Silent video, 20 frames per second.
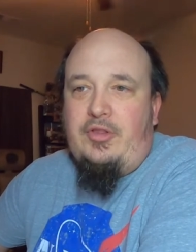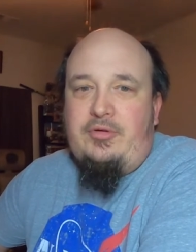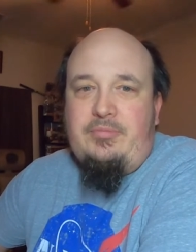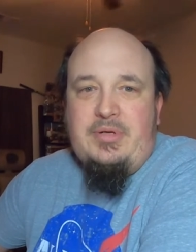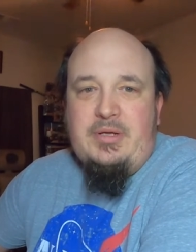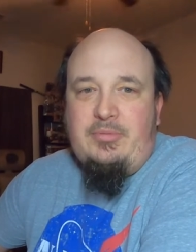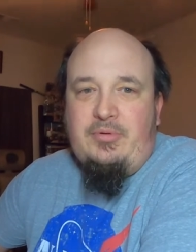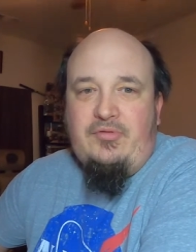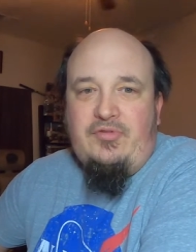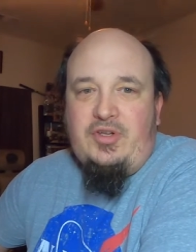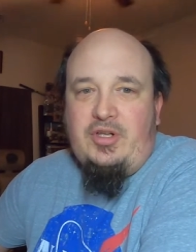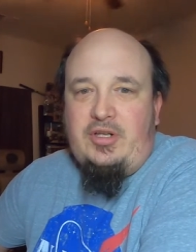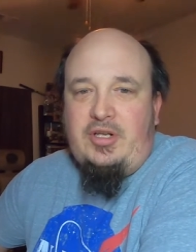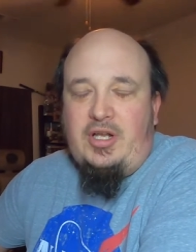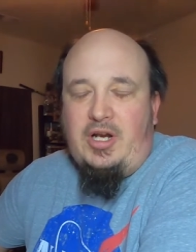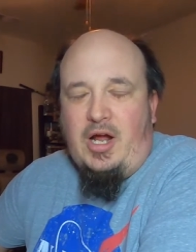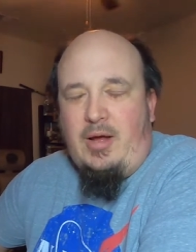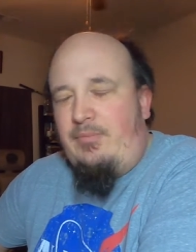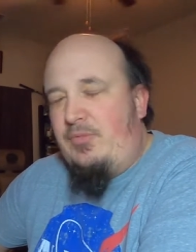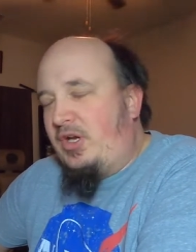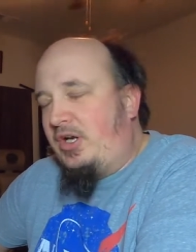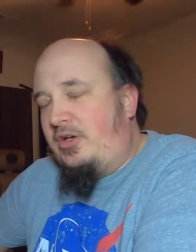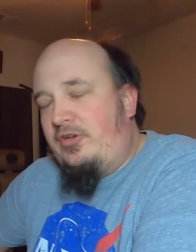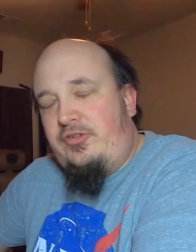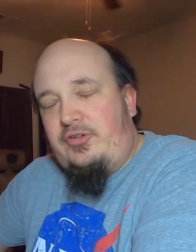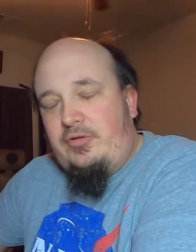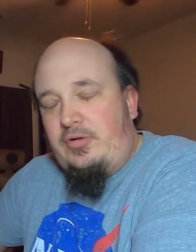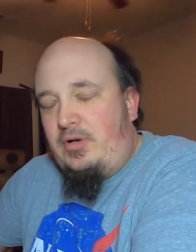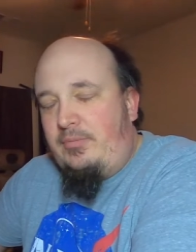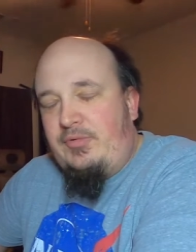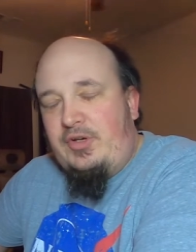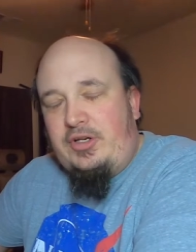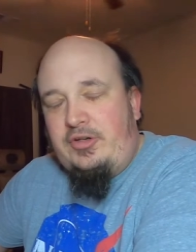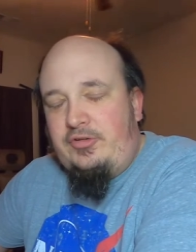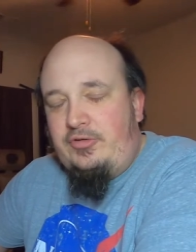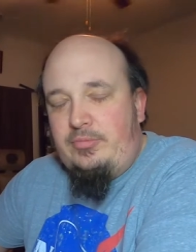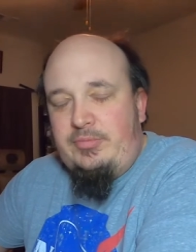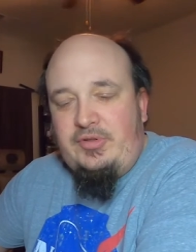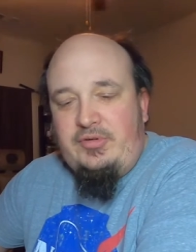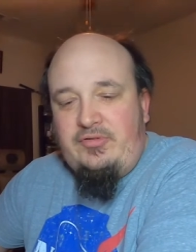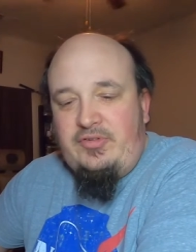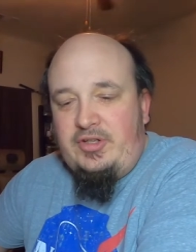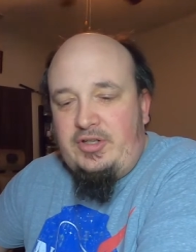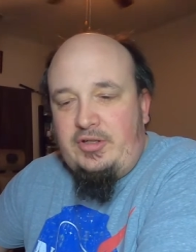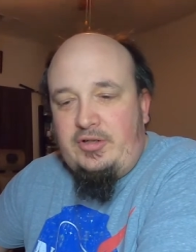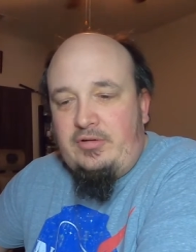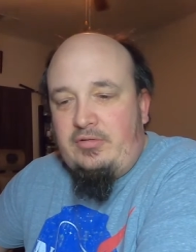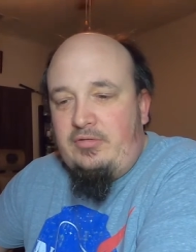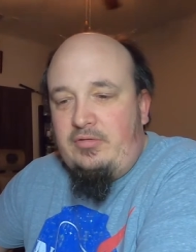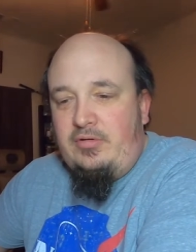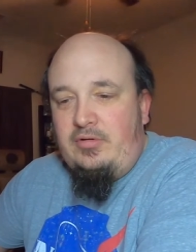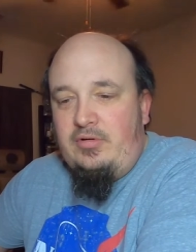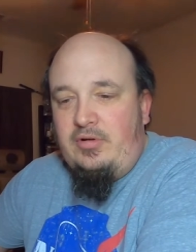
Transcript: Other people have done that. I'm not going to do it. I'm not going to do a build video.